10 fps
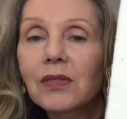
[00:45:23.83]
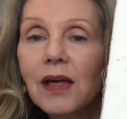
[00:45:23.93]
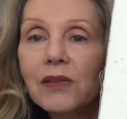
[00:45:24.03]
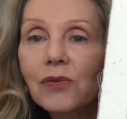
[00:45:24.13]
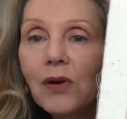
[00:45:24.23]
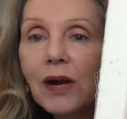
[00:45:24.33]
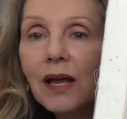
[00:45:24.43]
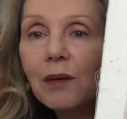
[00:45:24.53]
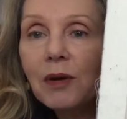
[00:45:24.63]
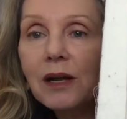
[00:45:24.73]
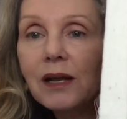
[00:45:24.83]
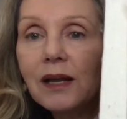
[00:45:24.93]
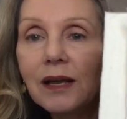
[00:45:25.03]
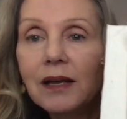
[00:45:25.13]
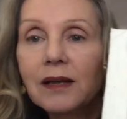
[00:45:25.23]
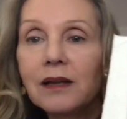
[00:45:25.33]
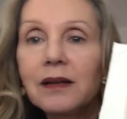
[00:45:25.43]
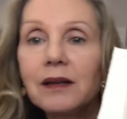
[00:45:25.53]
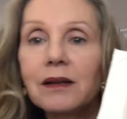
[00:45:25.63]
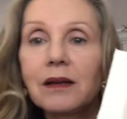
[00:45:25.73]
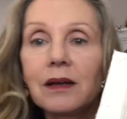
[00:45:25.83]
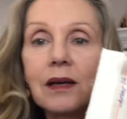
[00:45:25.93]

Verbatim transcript: That's where I am on it. And